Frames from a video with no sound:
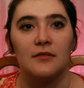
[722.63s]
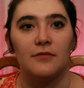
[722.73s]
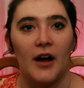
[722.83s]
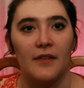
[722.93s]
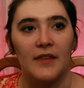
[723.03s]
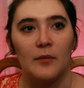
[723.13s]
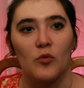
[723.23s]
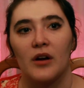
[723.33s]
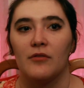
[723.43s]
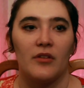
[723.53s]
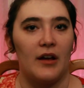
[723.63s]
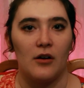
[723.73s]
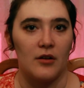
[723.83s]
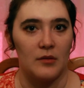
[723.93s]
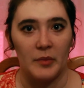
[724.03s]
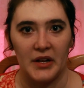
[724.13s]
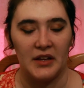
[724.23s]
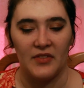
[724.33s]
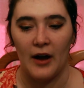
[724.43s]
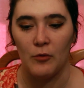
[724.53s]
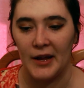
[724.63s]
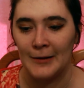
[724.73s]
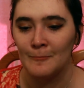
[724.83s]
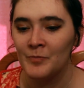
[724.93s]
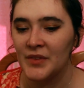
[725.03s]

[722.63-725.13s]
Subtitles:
and find them wherever they are on the planet that way.